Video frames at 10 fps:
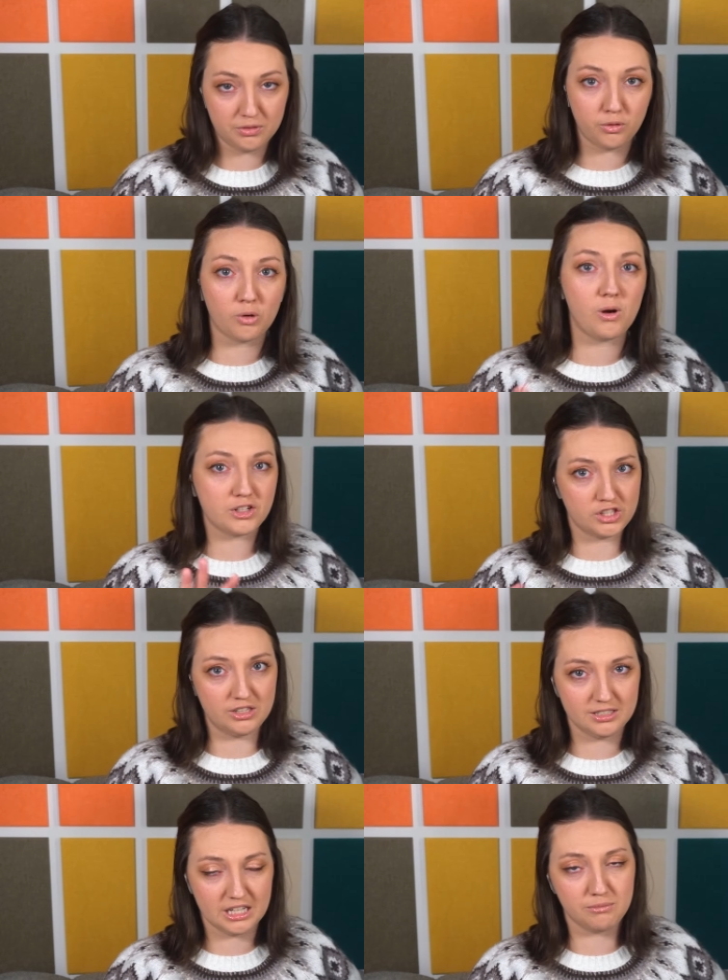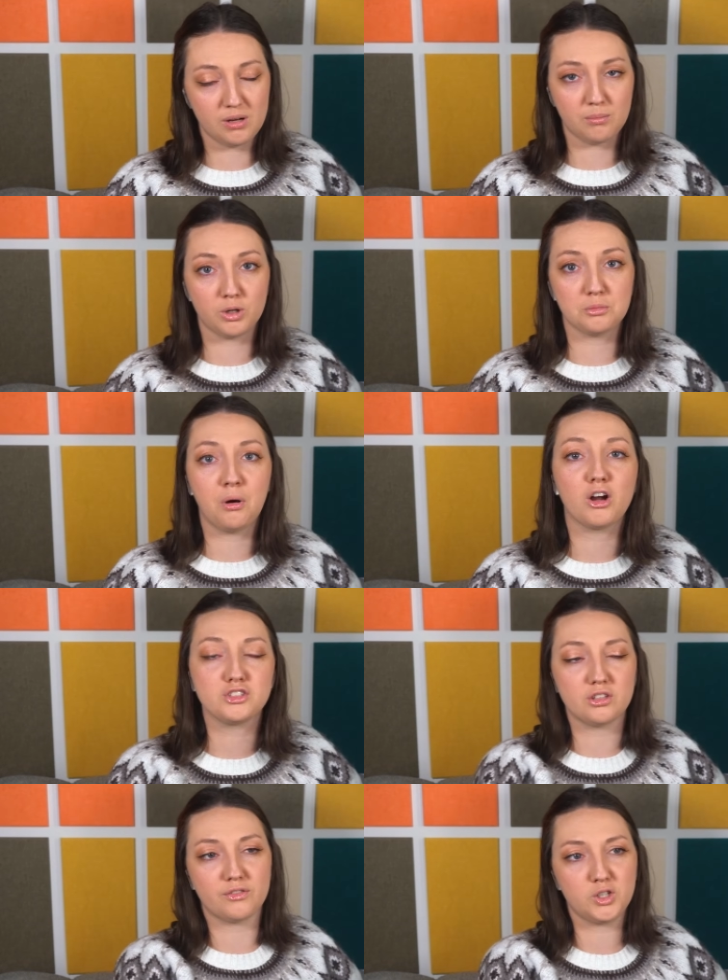Before watching these, I remembered parts
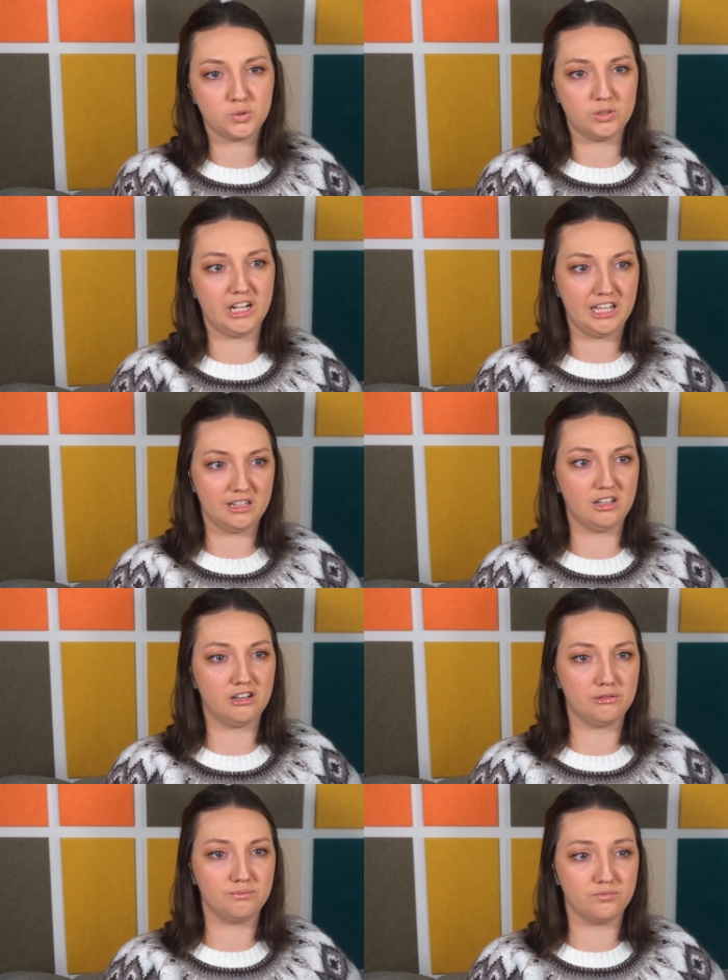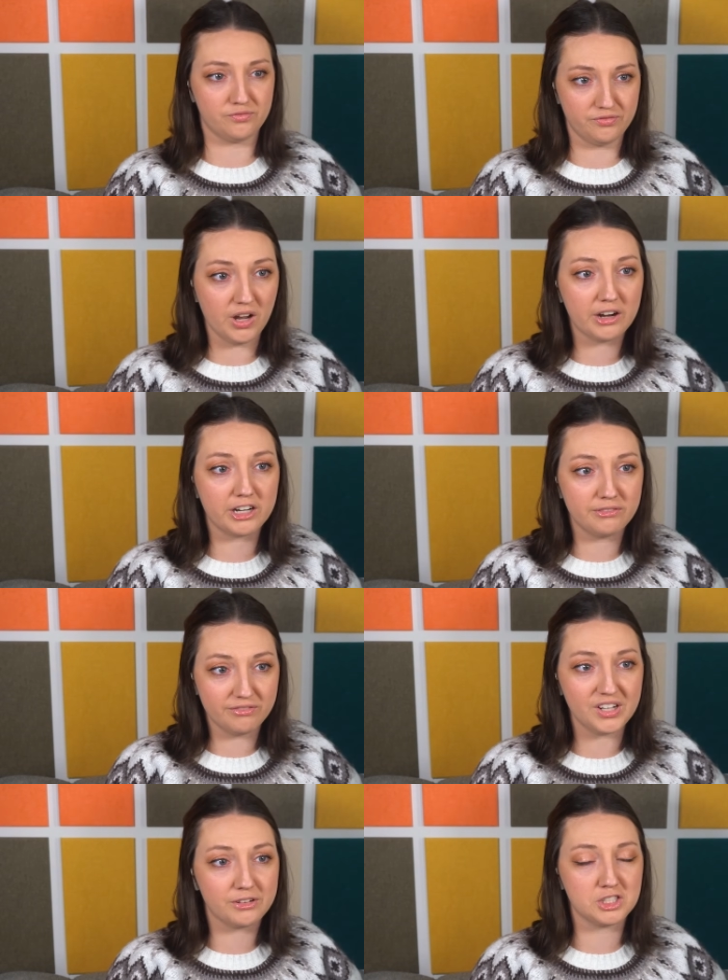of the first one and a very,
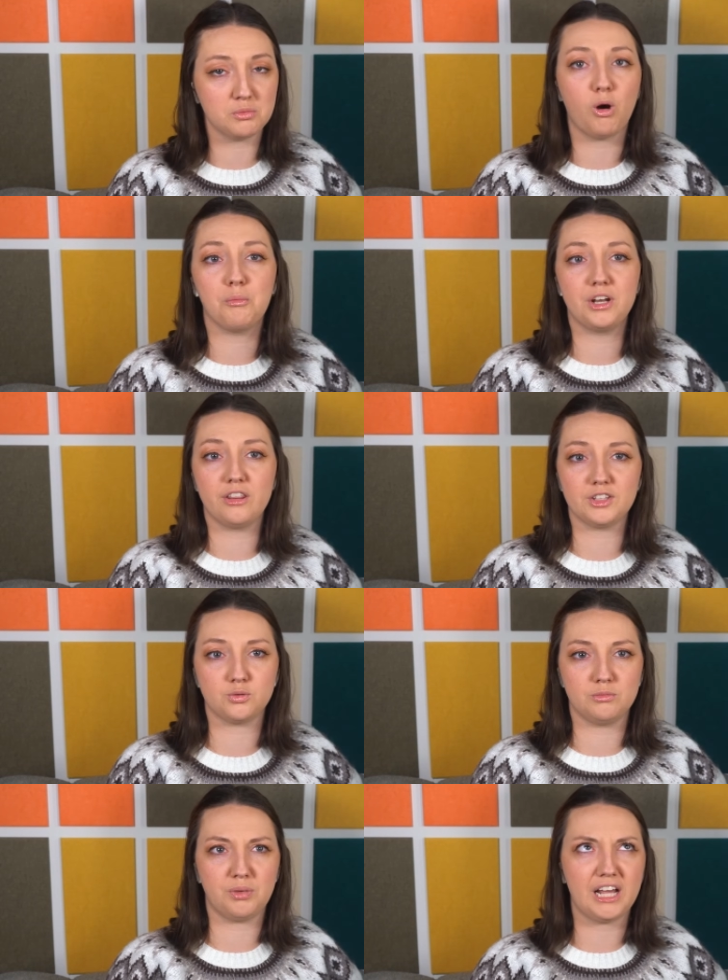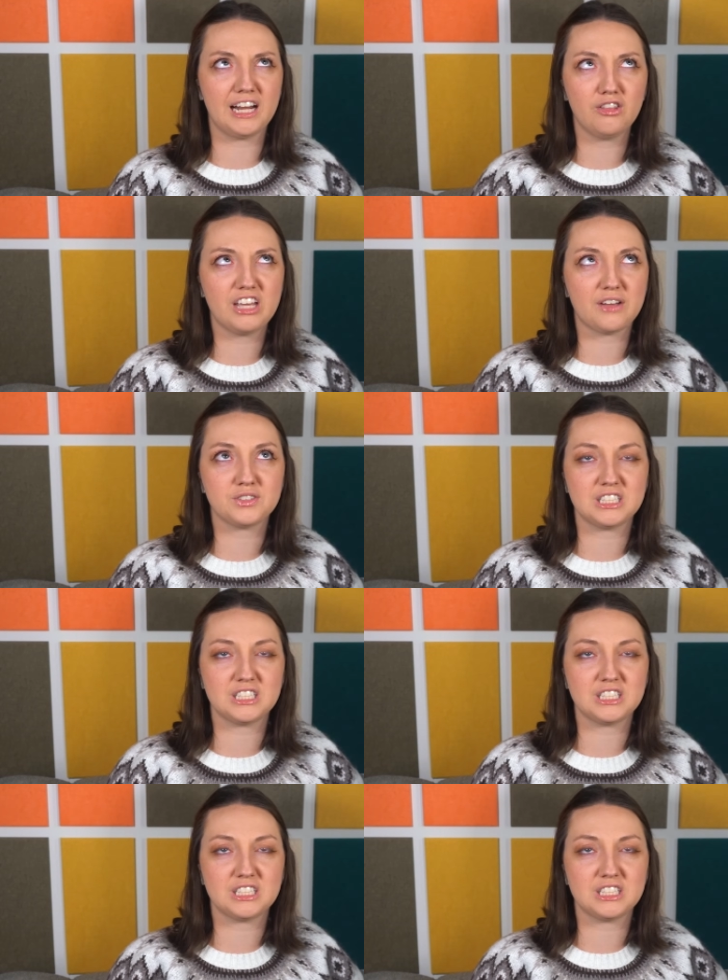very small bit of this one, but I don't think I've